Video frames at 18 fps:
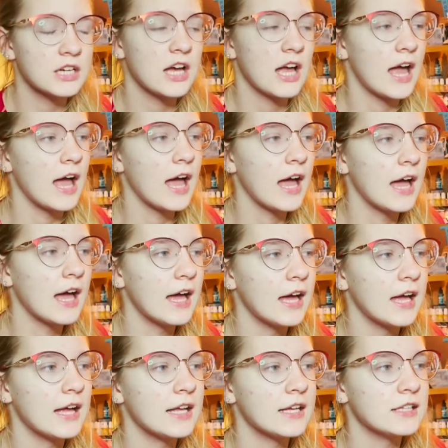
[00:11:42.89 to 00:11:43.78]

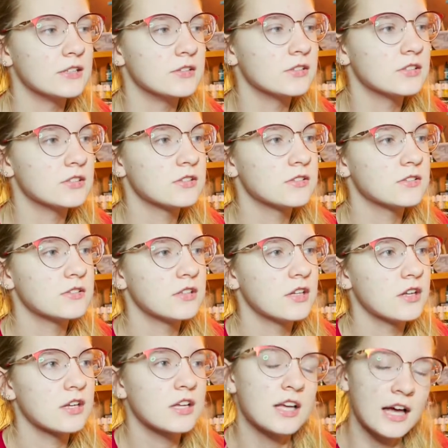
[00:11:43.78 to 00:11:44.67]
And
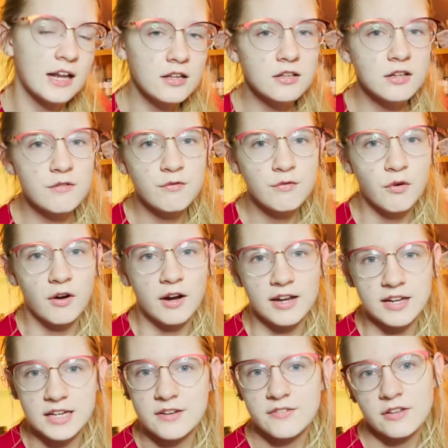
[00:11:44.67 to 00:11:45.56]
kind of live for
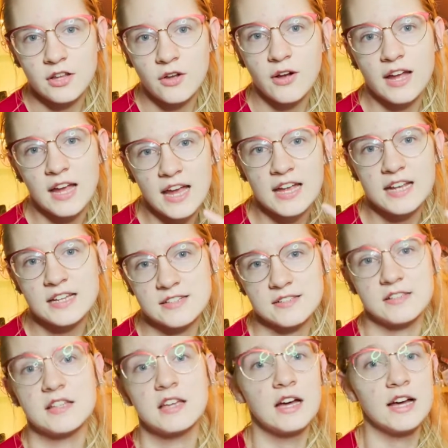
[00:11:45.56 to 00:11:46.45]
it, even though I hate his
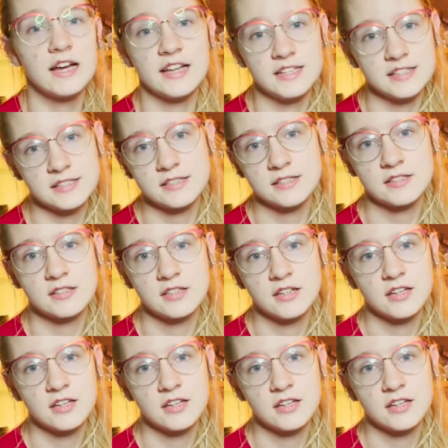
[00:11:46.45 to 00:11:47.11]
guts.